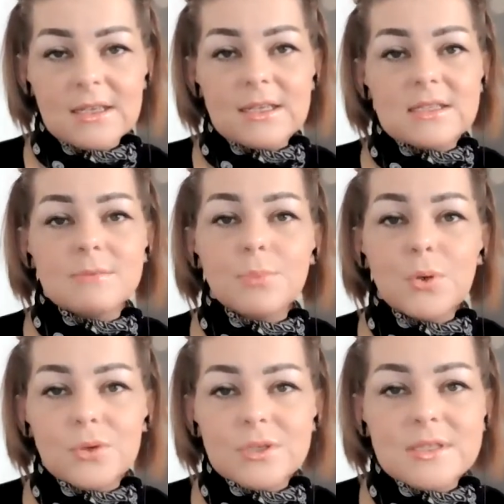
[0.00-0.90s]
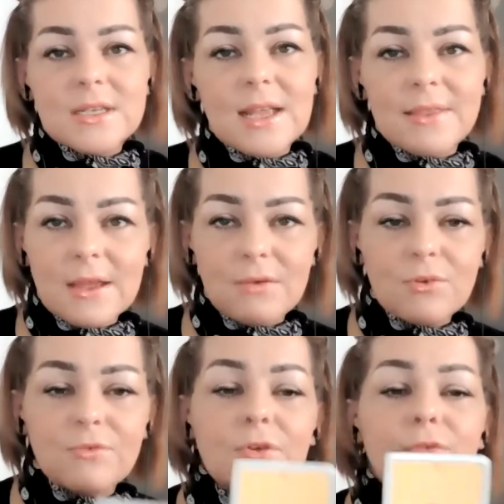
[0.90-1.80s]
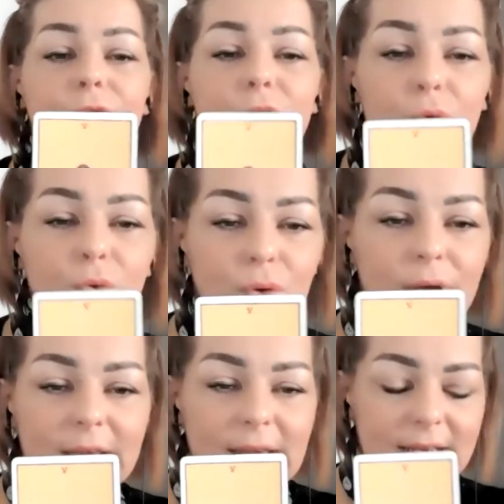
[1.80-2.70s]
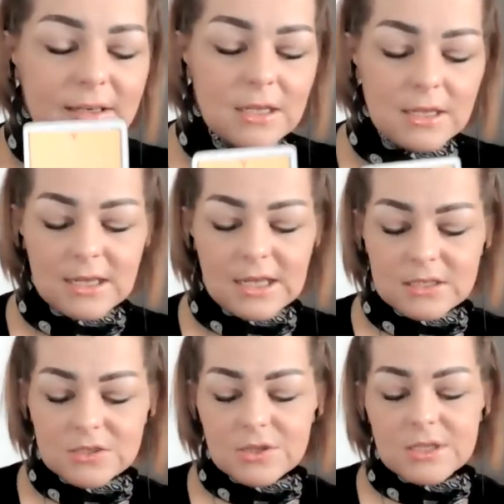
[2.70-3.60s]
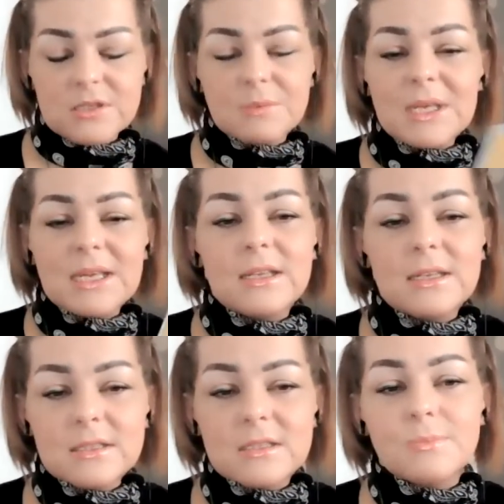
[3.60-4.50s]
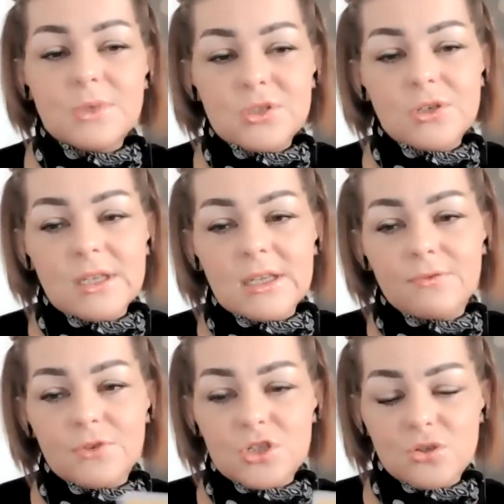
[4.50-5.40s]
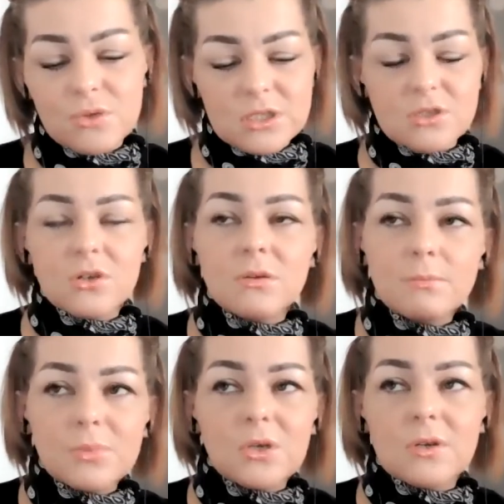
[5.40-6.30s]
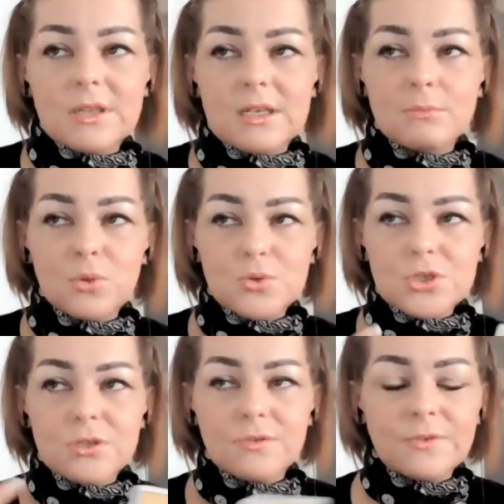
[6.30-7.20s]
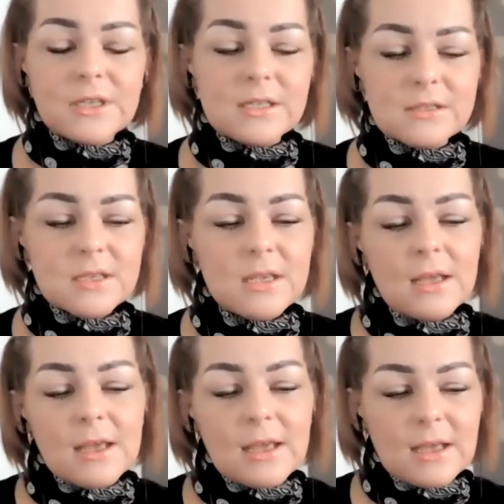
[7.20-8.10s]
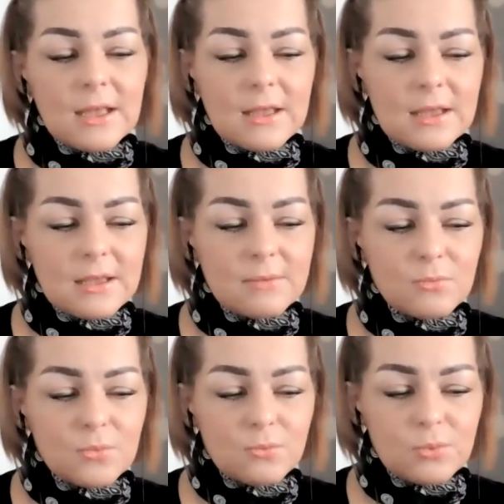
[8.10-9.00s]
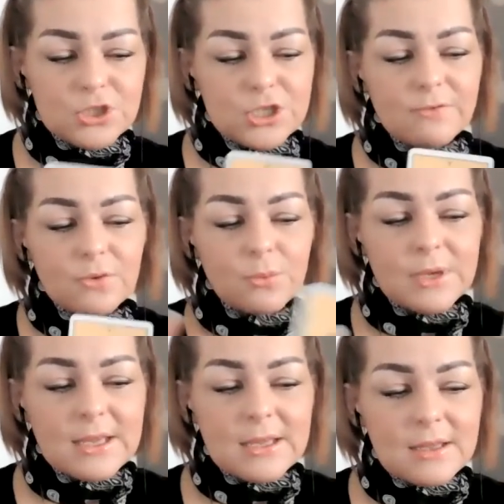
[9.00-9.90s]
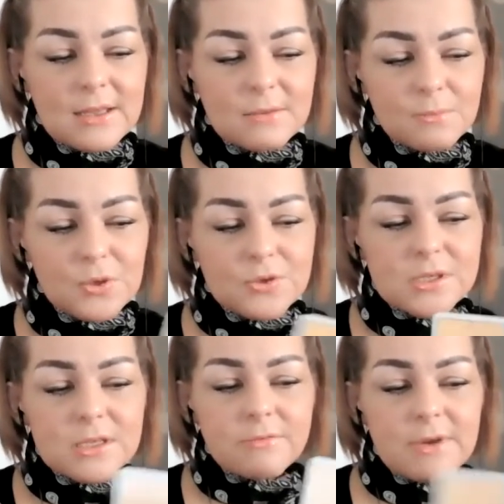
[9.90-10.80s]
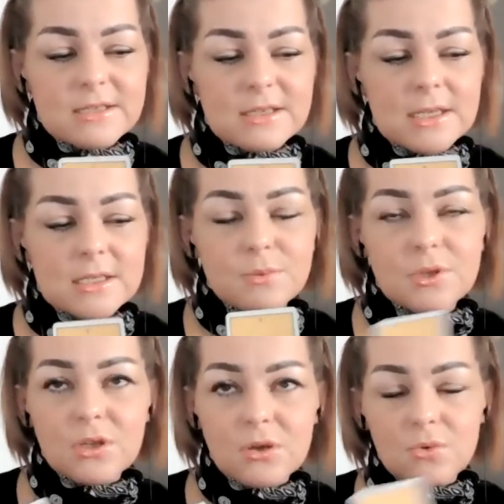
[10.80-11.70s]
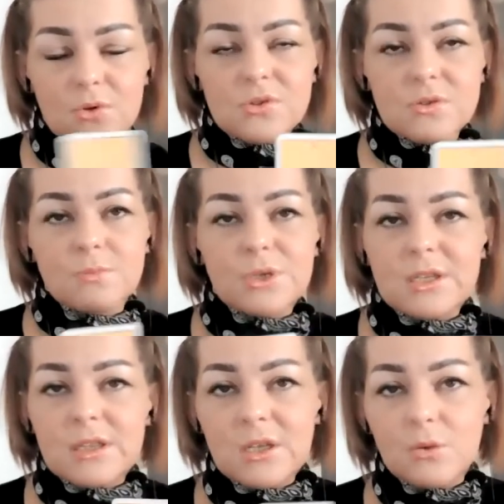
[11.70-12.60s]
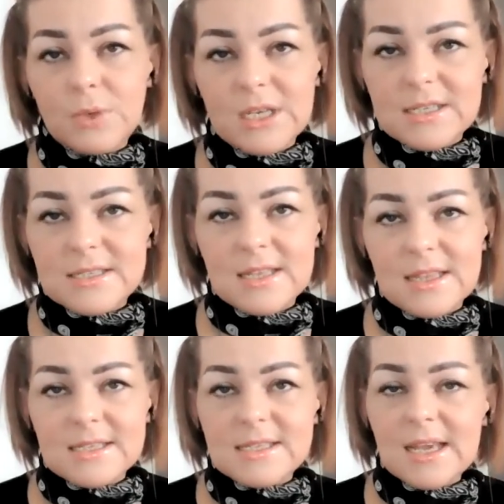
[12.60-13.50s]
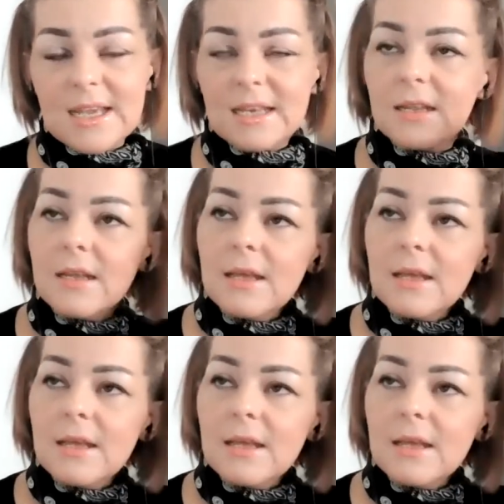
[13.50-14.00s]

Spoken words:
It's important to let that river flow again. And so there's some healing to be done here for sure, to unblock that emotional field, in whichever way it personally resonates with you or somebody that you're witnessing this in.